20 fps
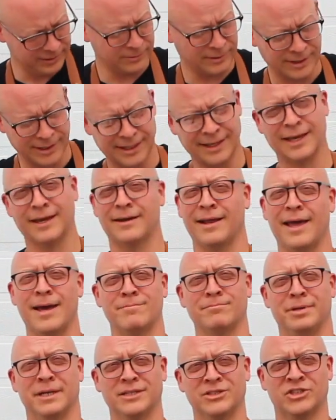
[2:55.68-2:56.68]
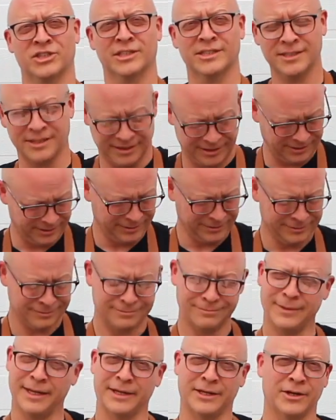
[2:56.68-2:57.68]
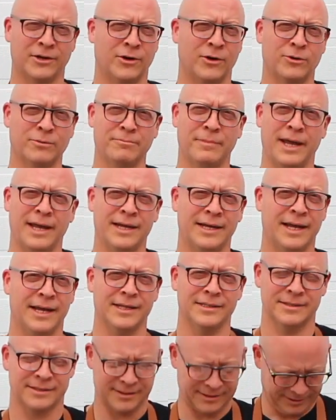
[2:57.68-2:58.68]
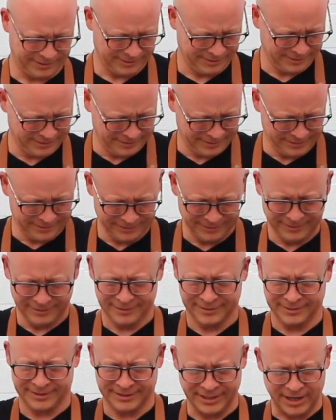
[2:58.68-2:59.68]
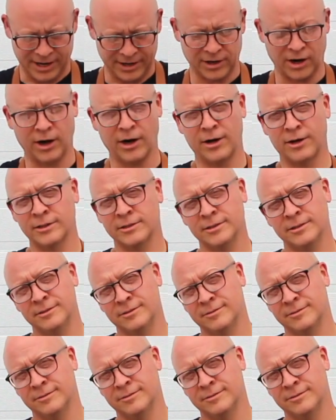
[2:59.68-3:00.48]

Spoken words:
want to get ambitious, make your own mayonnaise. It's not hard.